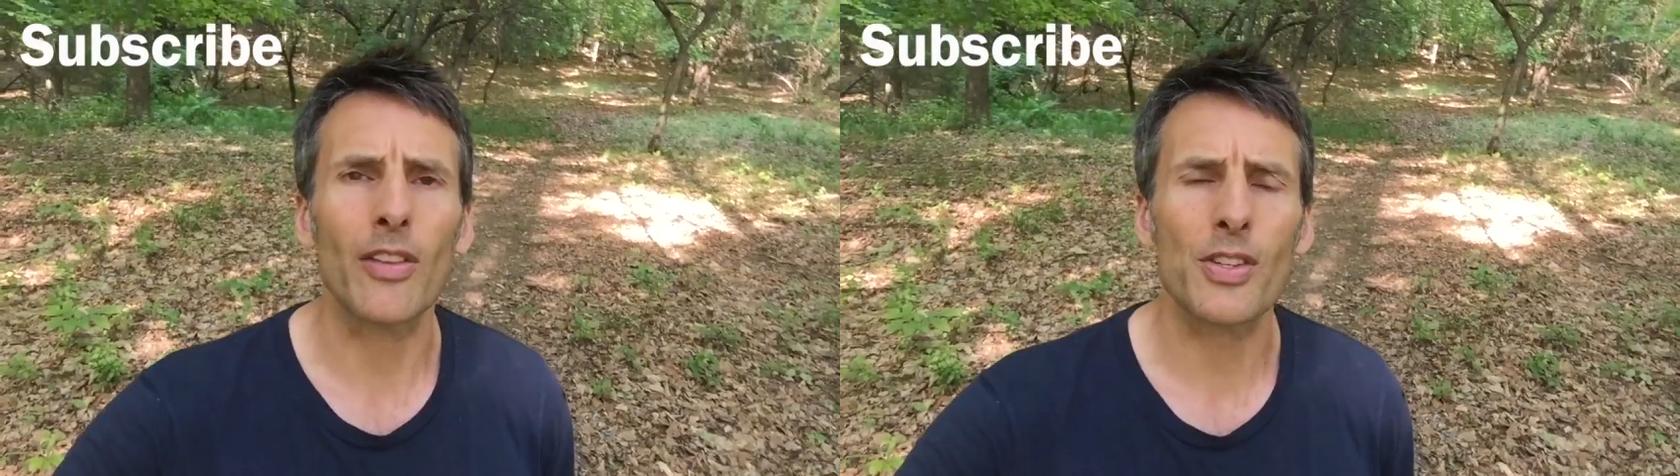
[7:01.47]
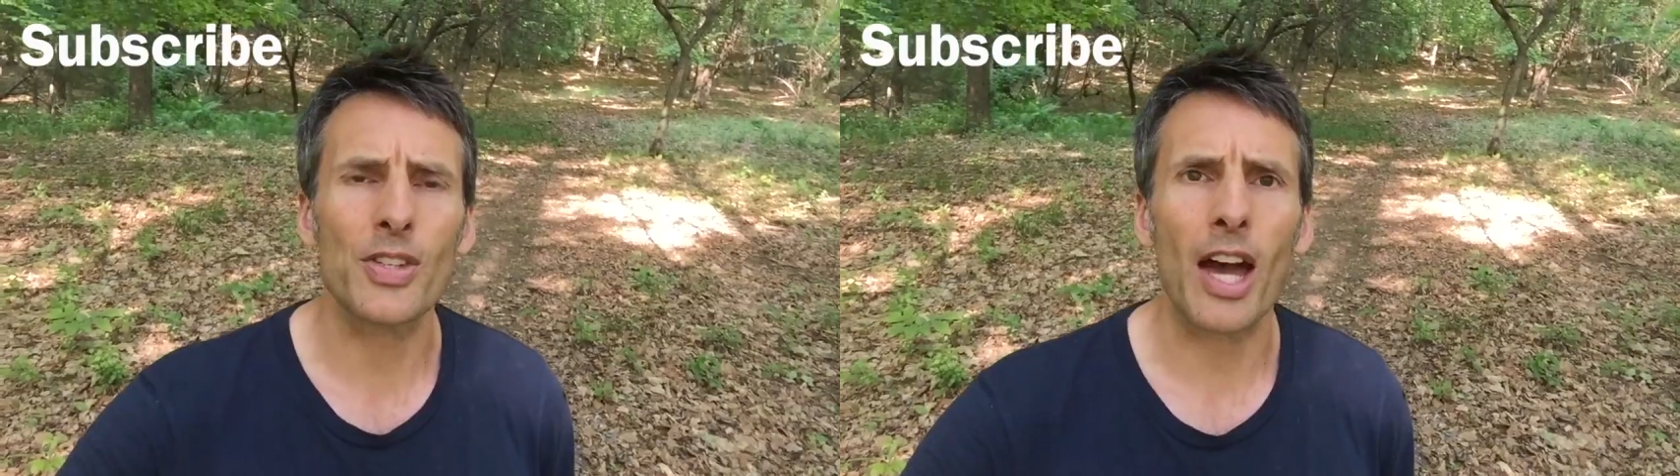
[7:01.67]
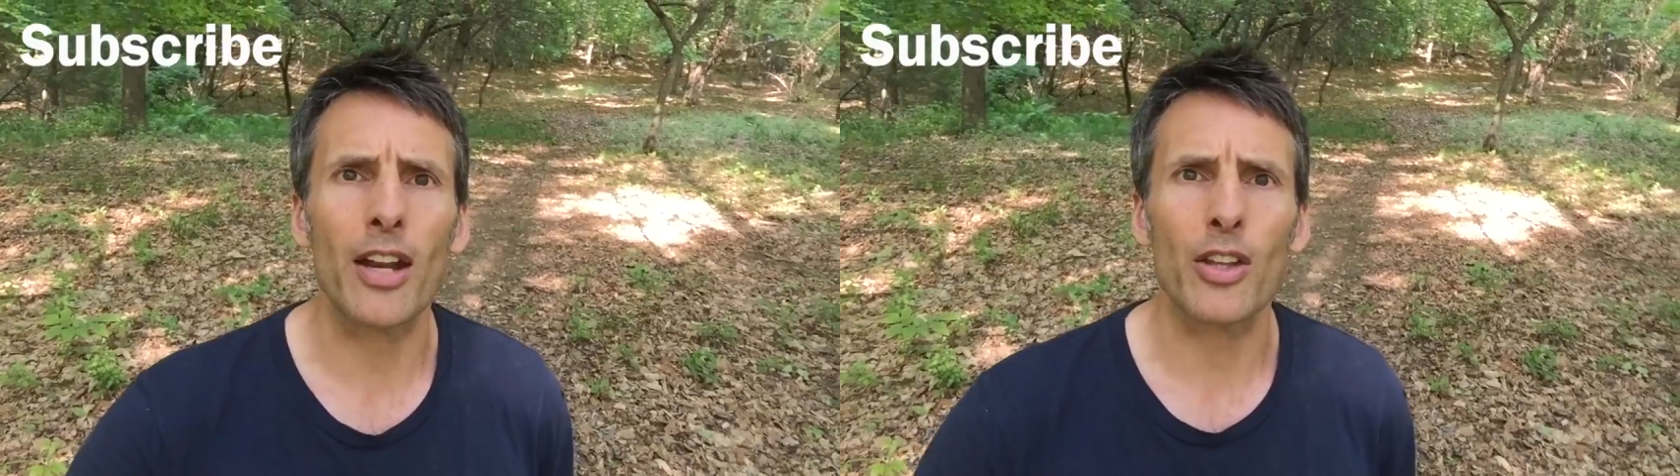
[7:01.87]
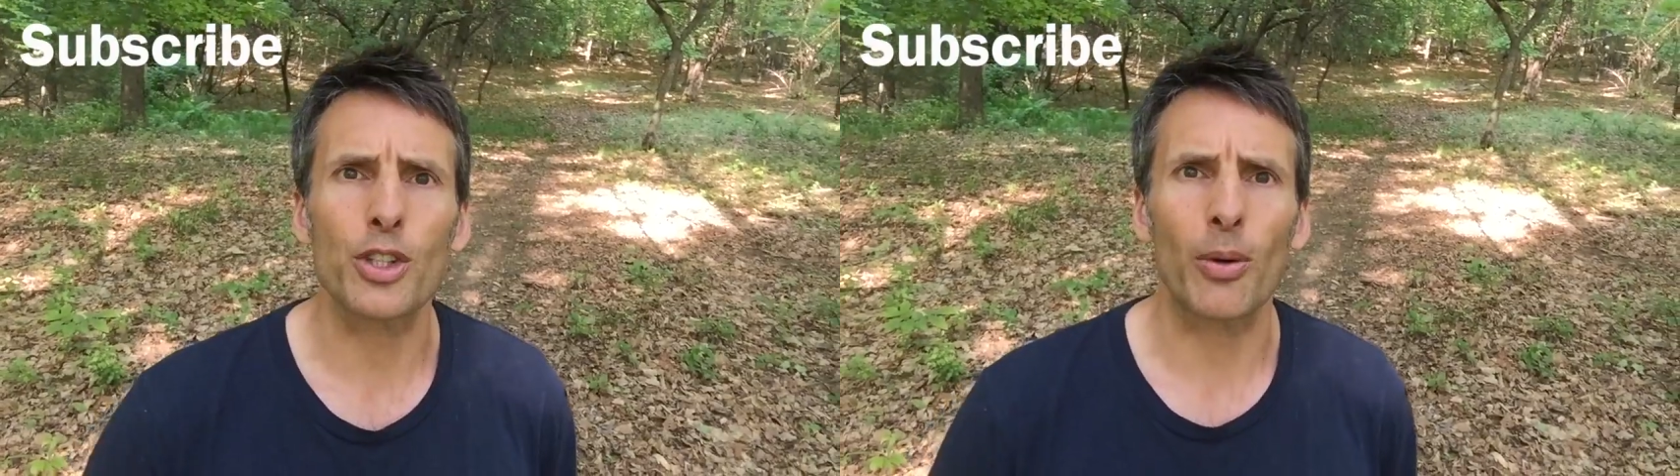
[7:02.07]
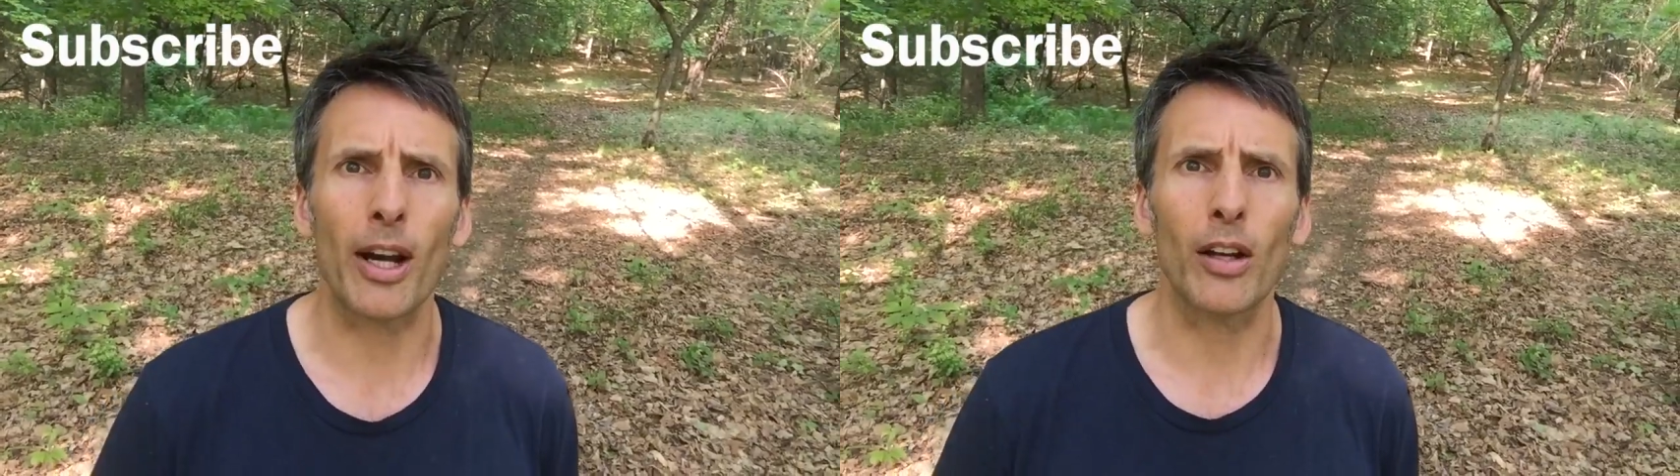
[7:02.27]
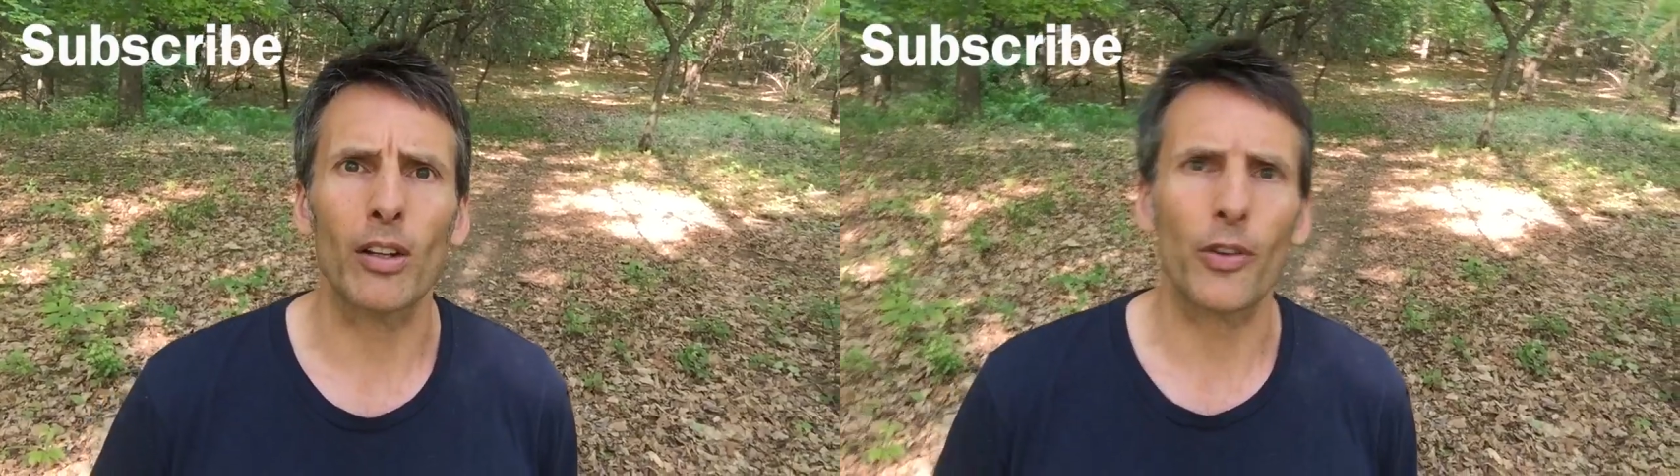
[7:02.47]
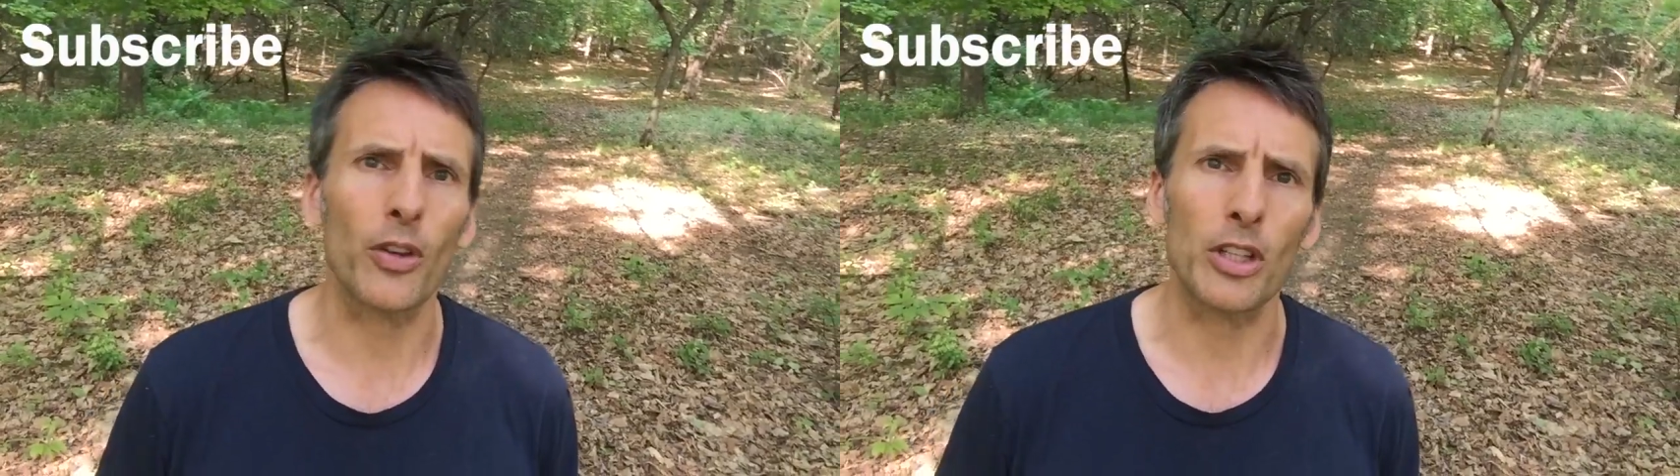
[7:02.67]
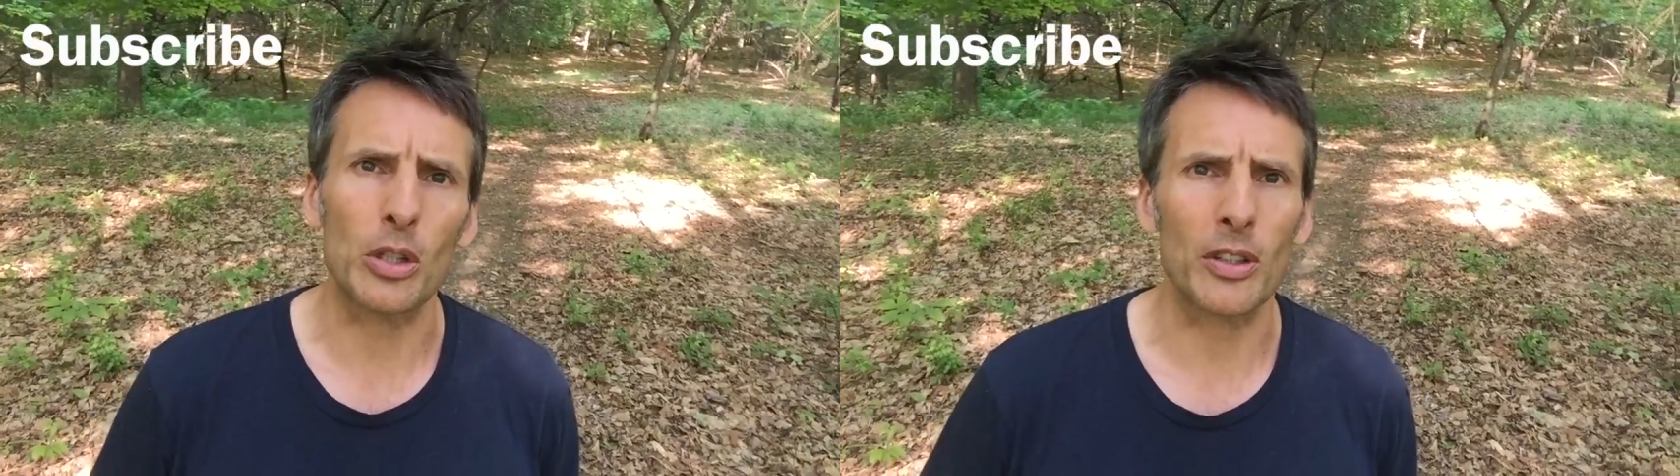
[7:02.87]
on the side of the trail
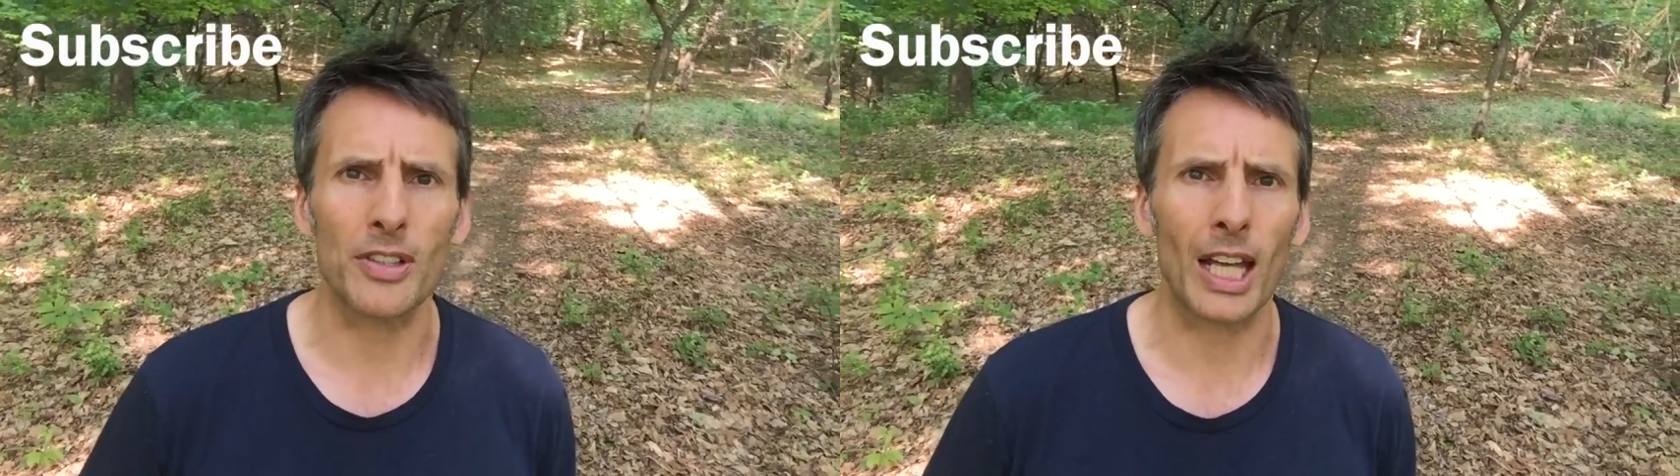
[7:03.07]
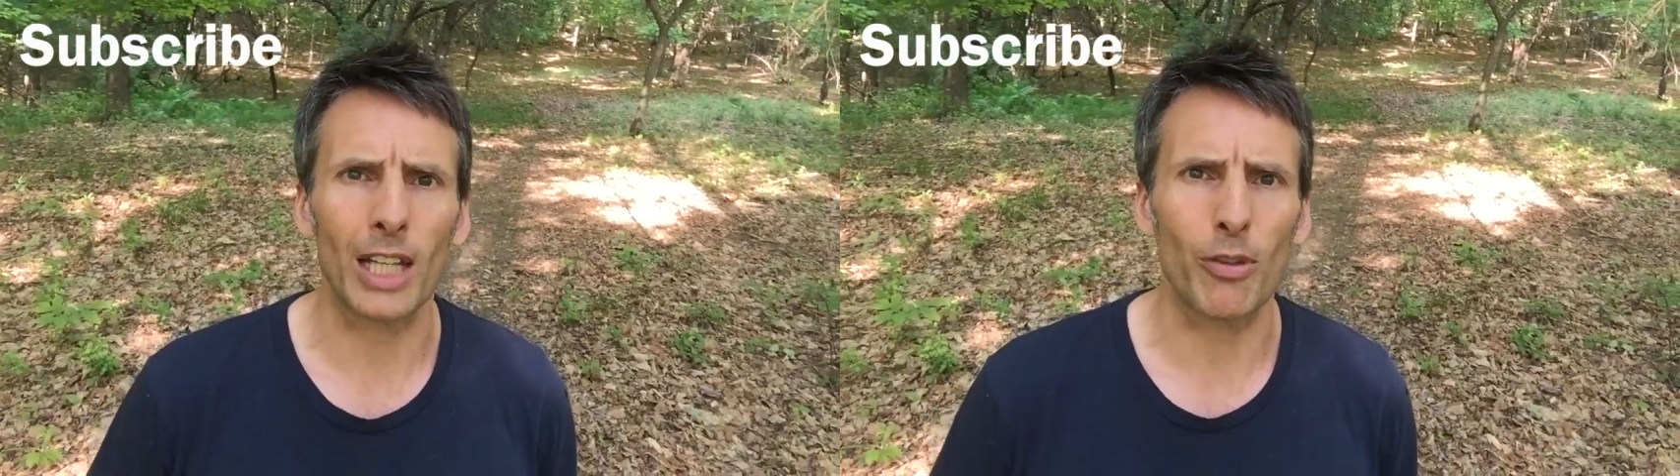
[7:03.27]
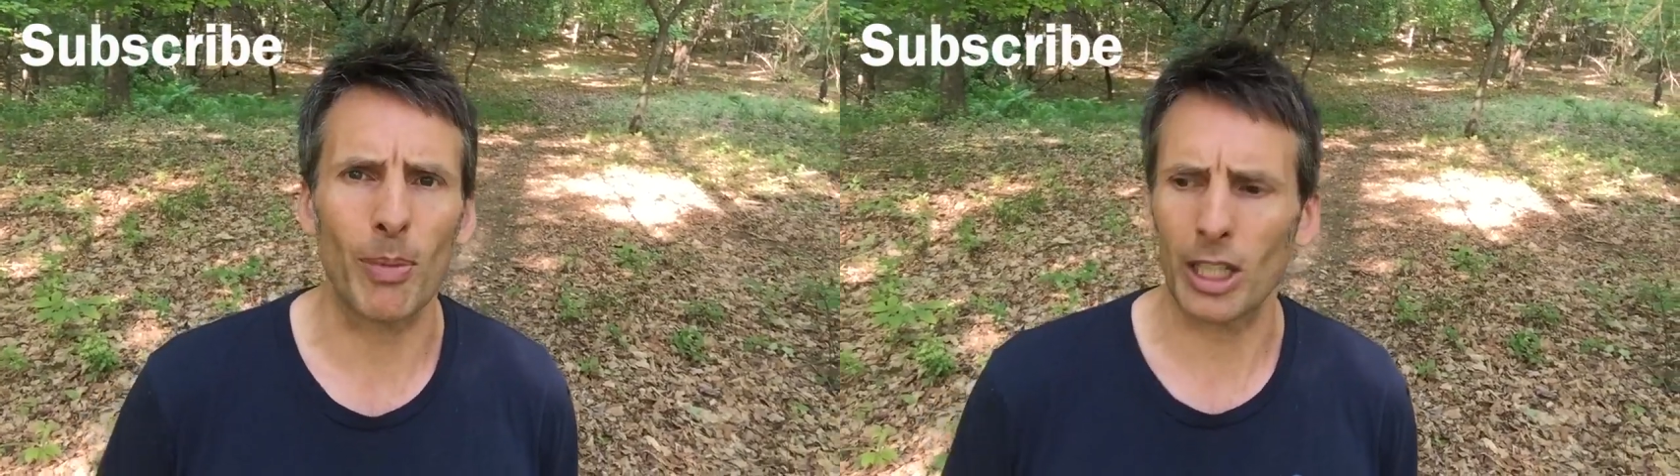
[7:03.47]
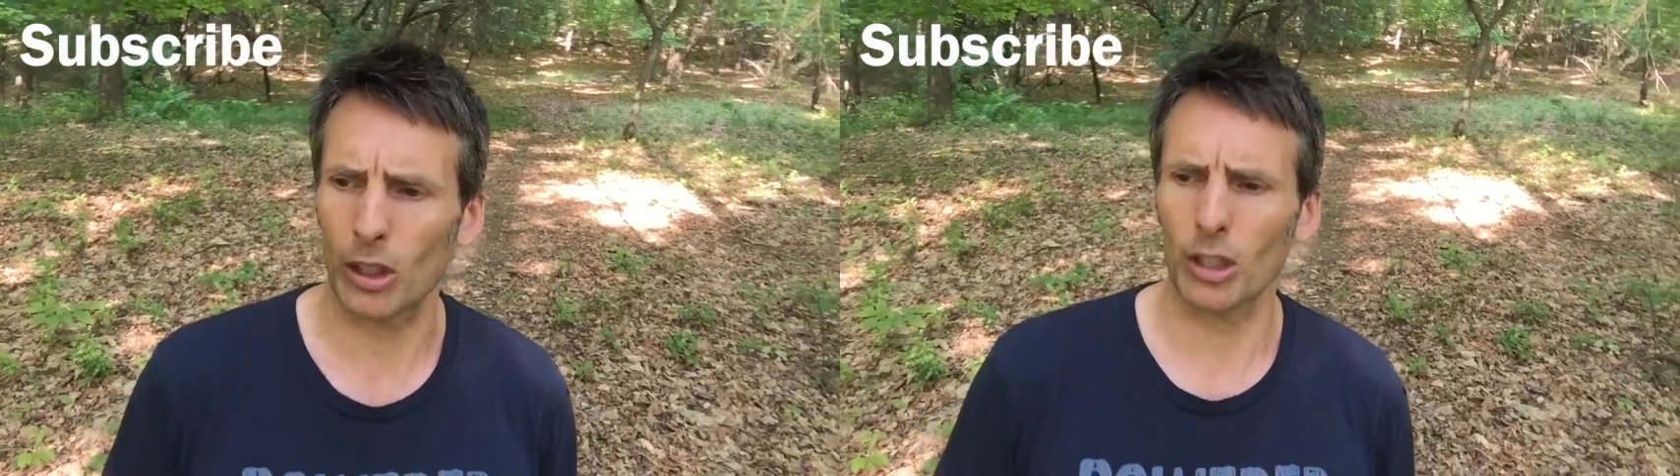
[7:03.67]
so that you can tell everybody,